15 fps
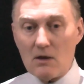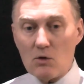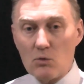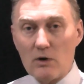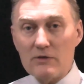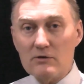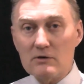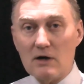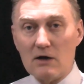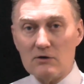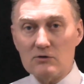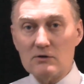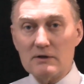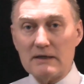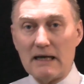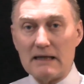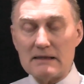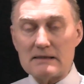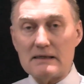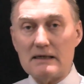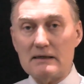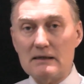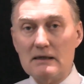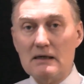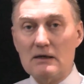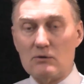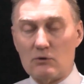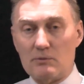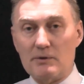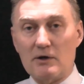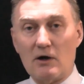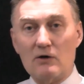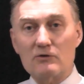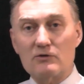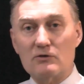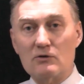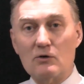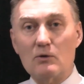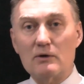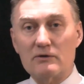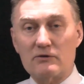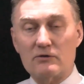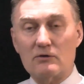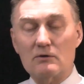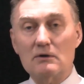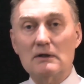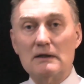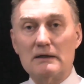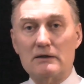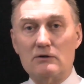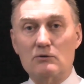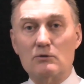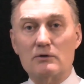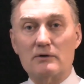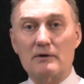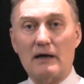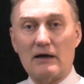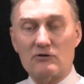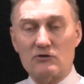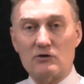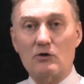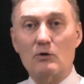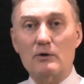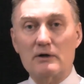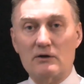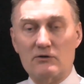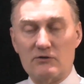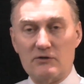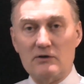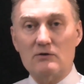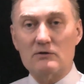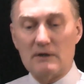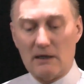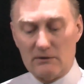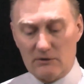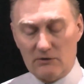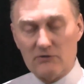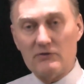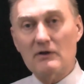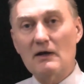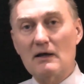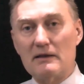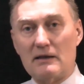Whether or not you're a candidate will be hard to know until you would actually go in and see your dentist.